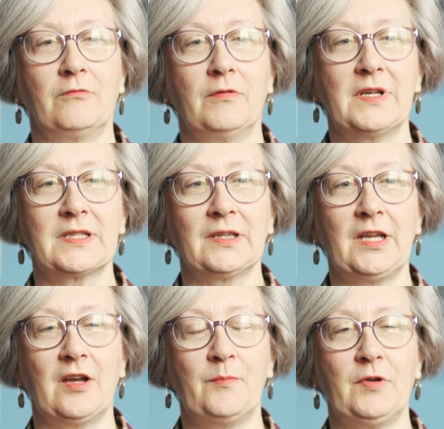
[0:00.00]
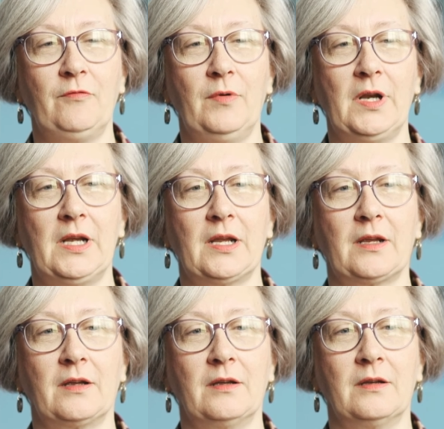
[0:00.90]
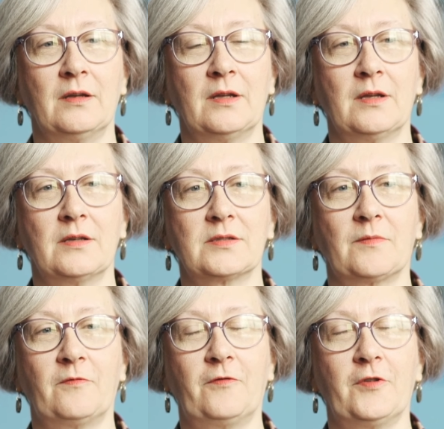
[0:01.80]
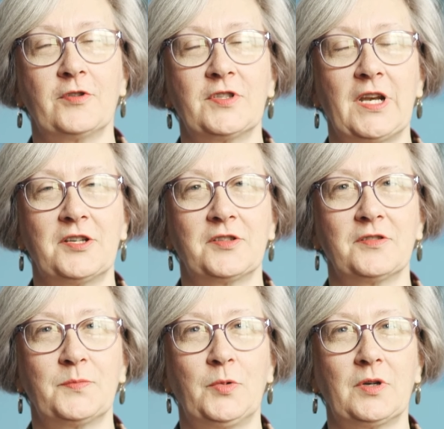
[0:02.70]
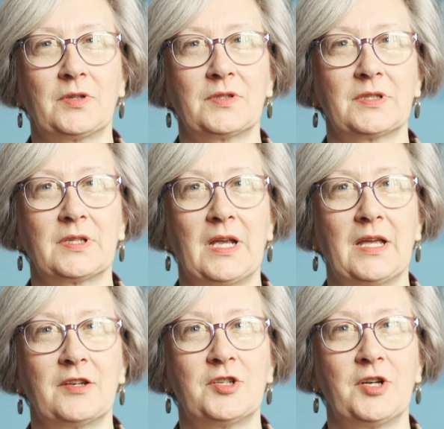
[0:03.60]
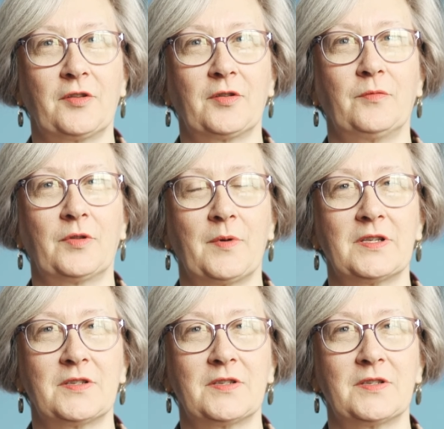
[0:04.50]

recently I've been reading some First Nations books and shared them with my